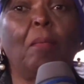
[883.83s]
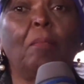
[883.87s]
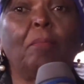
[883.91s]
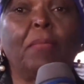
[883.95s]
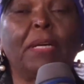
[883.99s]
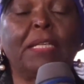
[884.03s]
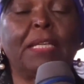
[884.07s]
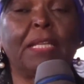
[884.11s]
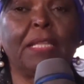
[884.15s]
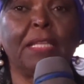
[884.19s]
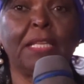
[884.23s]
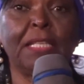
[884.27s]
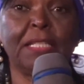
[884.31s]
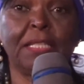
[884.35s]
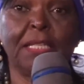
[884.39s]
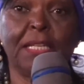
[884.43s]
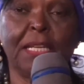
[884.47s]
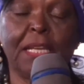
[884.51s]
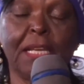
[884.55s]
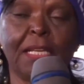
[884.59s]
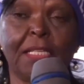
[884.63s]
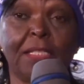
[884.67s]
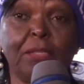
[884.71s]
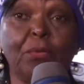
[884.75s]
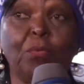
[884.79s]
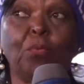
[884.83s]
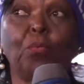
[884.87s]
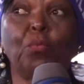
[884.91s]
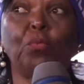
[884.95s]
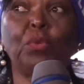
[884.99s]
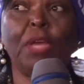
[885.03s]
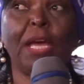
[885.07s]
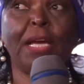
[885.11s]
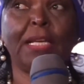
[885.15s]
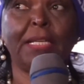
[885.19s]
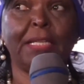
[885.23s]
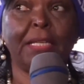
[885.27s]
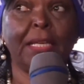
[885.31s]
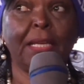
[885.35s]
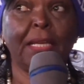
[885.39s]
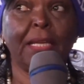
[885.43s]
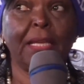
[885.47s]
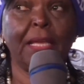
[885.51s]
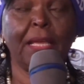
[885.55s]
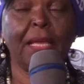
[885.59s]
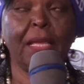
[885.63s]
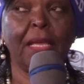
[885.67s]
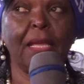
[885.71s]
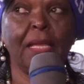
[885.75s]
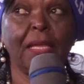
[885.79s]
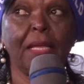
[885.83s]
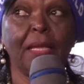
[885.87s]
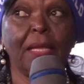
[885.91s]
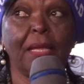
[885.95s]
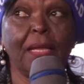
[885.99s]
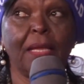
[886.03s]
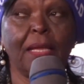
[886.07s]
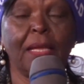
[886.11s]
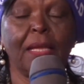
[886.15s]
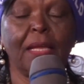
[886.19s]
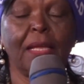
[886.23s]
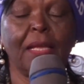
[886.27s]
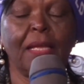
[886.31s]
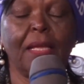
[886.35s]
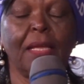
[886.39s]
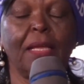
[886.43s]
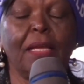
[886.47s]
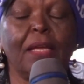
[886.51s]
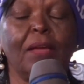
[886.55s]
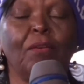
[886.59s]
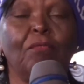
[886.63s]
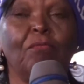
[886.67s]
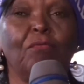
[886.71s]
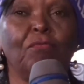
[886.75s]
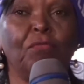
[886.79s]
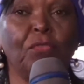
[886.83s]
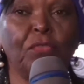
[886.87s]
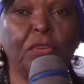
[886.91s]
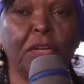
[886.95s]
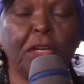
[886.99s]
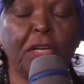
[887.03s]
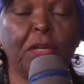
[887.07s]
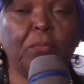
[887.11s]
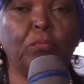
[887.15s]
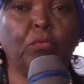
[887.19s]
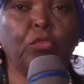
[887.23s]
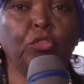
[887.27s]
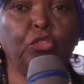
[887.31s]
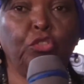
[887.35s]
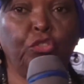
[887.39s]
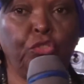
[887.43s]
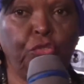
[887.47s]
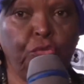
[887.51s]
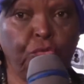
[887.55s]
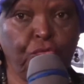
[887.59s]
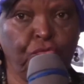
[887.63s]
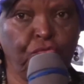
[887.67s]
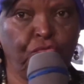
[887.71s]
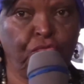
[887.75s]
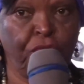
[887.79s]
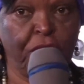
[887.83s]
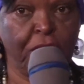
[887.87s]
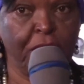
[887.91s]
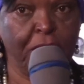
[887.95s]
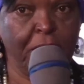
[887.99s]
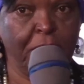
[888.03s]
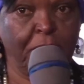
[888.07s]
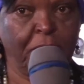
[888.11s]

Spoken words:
but these days we are taking vulnerable children.